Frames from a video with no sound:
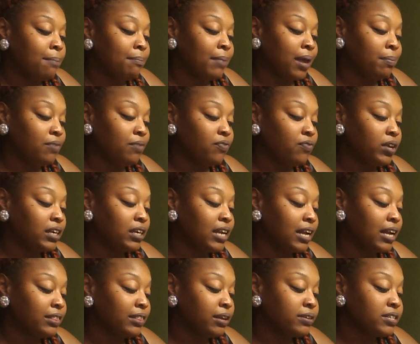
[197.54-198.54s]
may be feeling
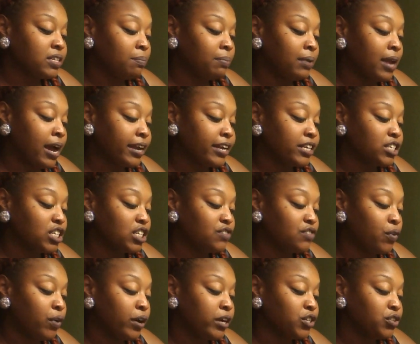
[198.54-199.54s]
like there's a blockage as
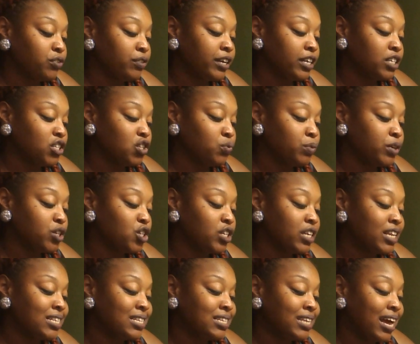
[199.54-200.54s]
far as your
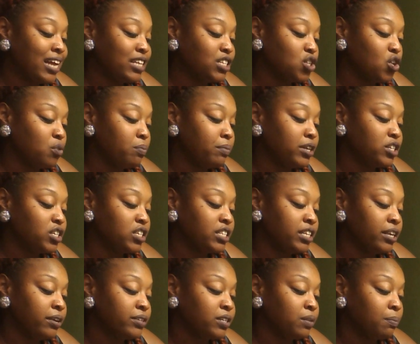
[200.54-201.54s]
intuition it's not so much as
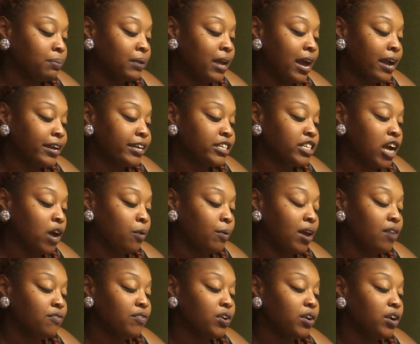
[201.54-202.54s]
there's a blockage
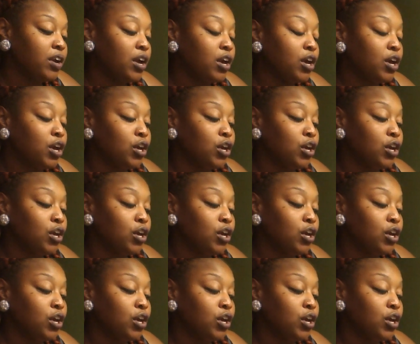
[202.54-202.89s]
however